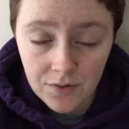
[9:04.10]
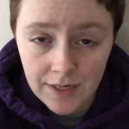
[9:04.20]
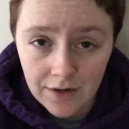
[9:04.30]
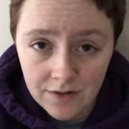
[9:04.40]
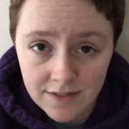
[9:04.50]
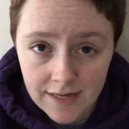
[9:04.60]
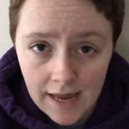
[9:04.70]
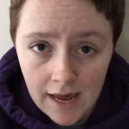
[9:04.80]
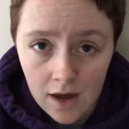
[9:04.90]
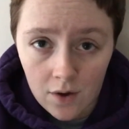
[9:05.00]
years
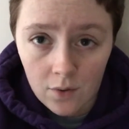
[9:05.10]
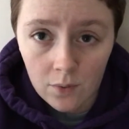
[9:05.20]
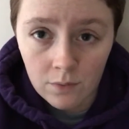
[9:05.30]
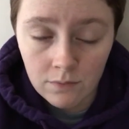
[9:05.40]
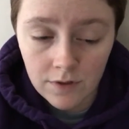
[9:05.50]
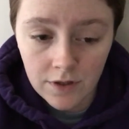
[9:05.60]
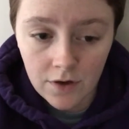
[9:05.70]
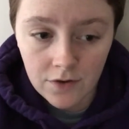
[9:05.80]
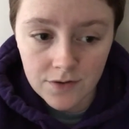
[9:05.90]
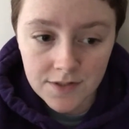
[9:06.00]
now. You know,
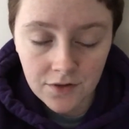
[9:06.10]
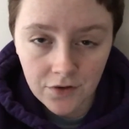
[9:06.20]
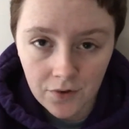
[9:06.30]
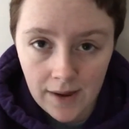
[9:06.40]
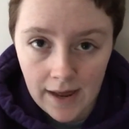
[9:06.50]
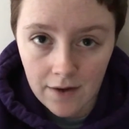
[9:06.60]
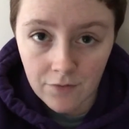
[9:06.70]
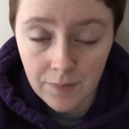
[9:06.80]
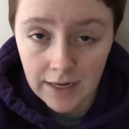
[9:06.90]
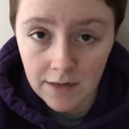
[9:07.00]
you still don't have a
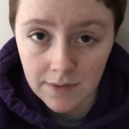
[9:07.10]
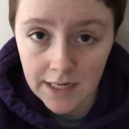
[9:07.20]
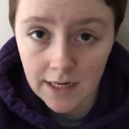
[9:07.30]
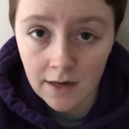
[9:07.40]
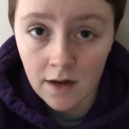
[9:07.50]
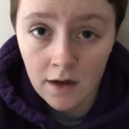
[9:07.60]
baby.